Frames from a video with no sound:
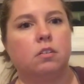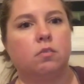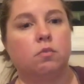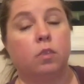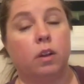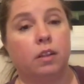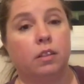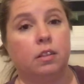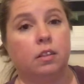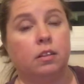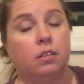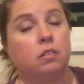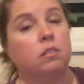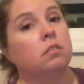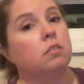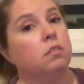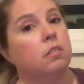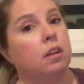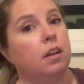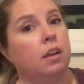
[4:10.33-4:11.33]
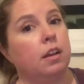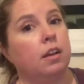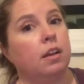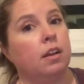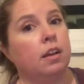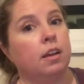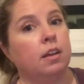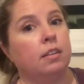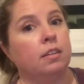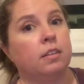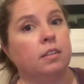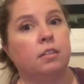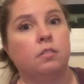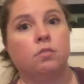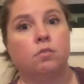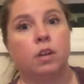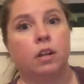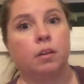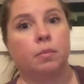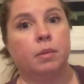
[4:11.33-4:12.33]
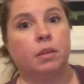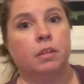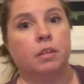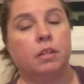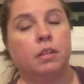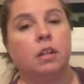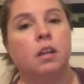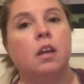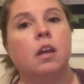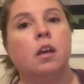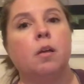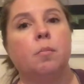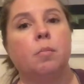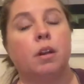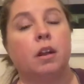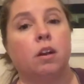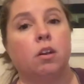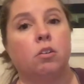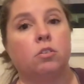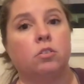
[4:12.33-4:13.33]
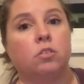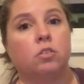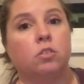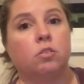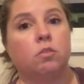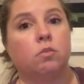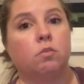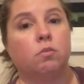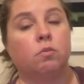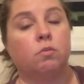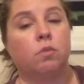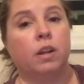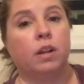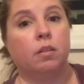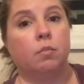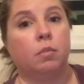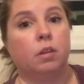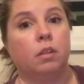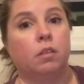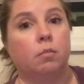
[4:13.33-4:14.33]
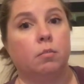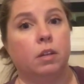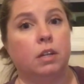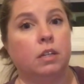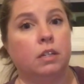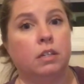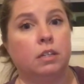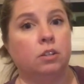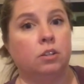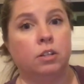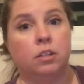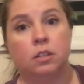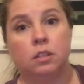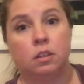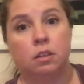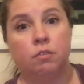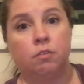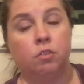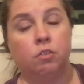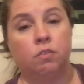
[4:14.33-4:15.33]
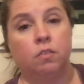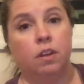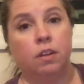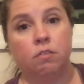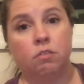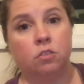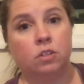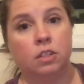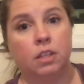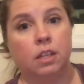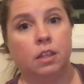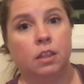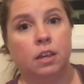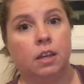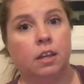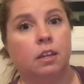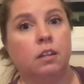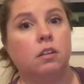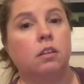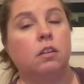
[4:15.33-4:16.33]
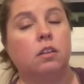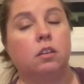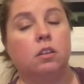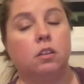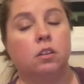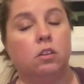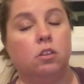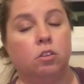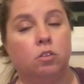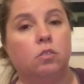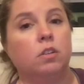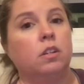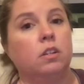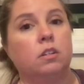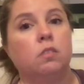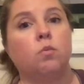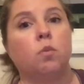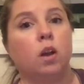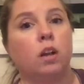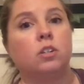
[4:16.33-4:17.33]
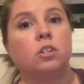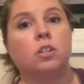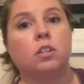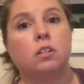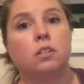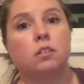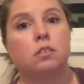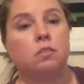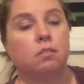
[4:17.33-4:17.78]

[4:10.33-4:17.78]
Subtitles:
read this, I highly recommend it, but I also recommend the miniseries. If you've never seen that, you need to watch it.